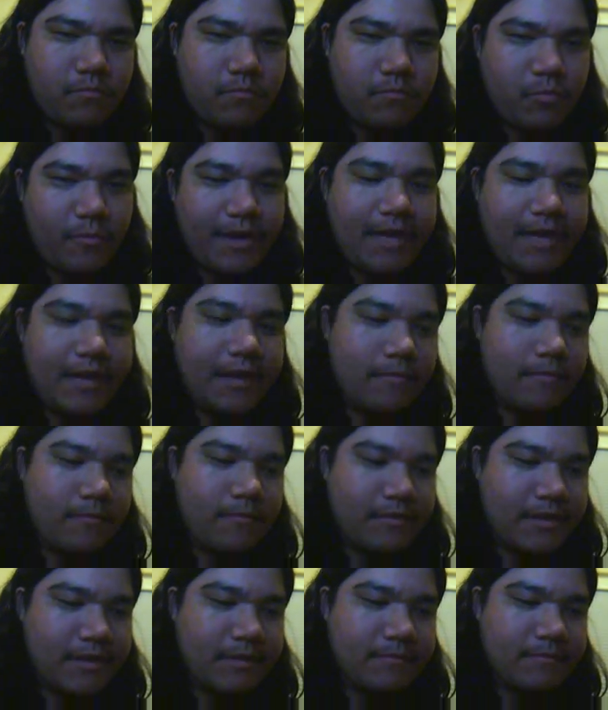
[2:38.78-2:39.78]
Ray
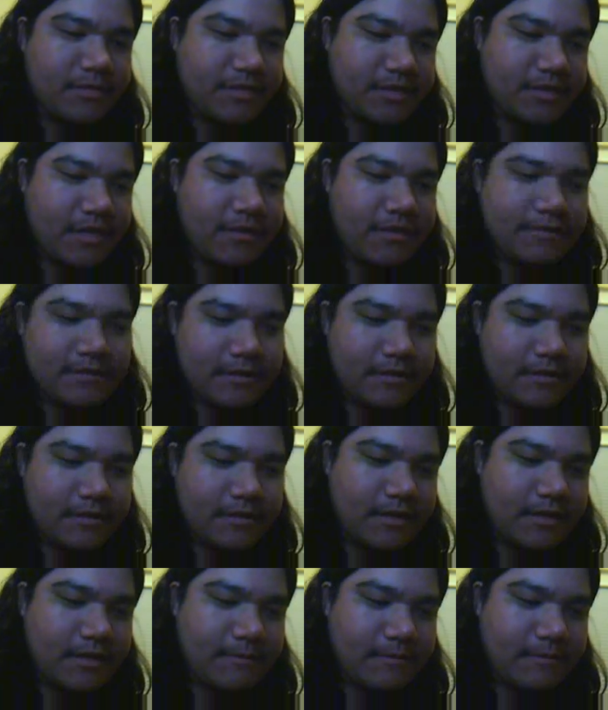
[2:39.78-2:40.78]
William Johnson,
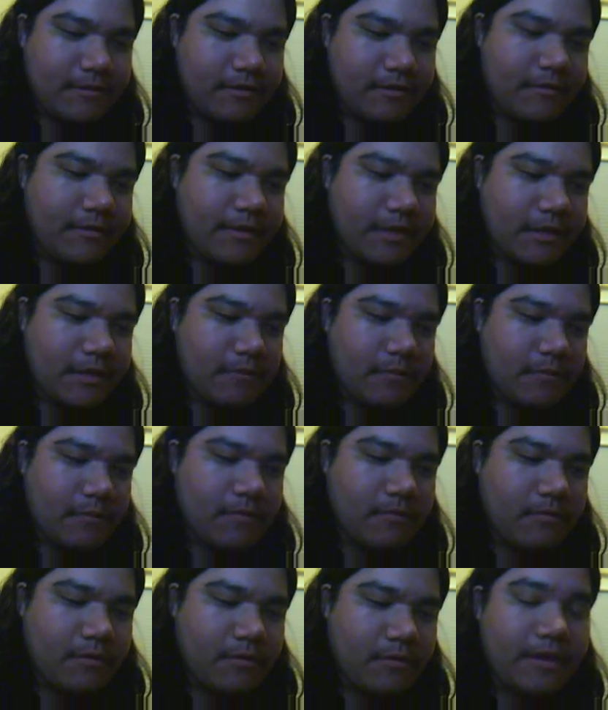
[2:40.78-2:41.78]
even though that you
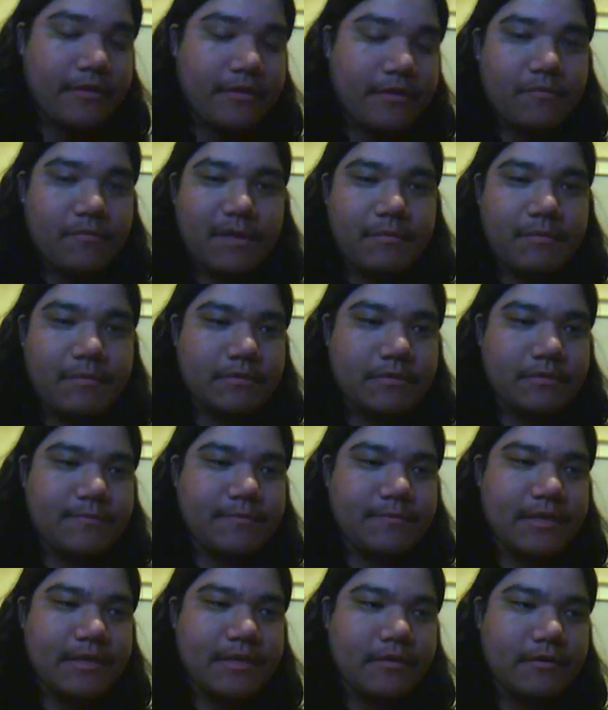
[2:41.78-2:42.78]
record other people's
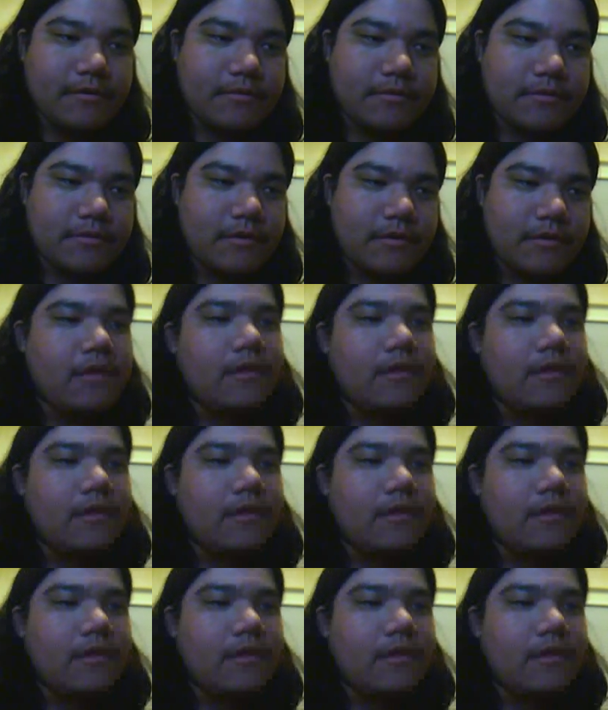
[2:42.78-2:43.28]
videos,